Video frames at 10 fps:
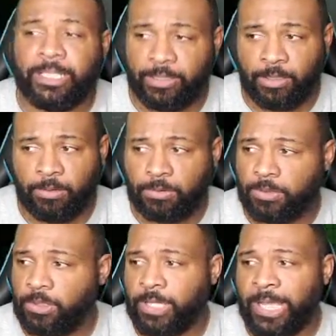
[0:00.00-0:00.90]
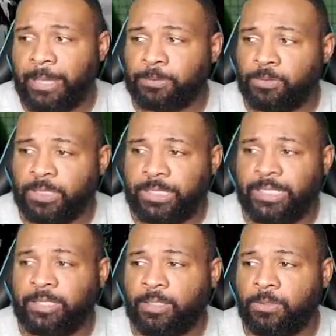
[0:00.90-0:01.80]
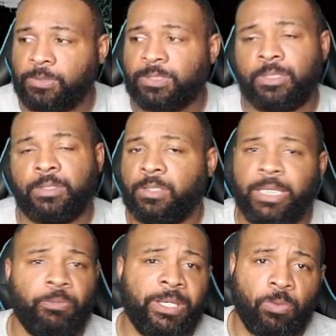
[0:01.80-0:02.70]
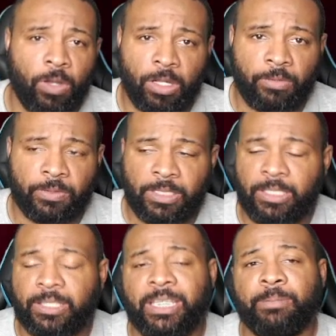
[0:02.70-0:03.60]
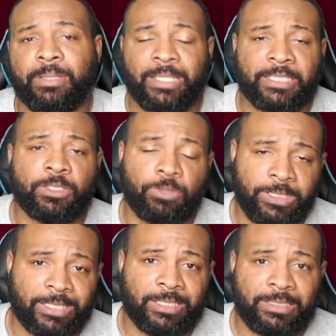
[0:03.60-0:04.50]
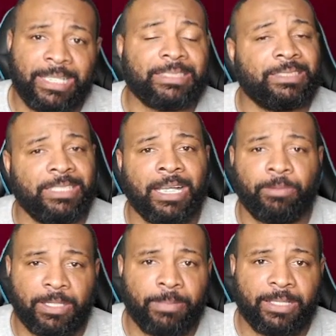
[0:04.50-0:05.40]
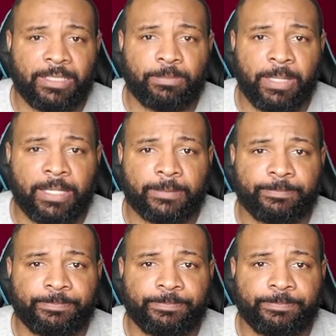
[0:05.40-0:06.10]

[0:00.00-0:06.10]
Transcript: to get those. You're absolutely going to get those. And we didn't walk off with anything, but let's go check the sets and see how we can make this back.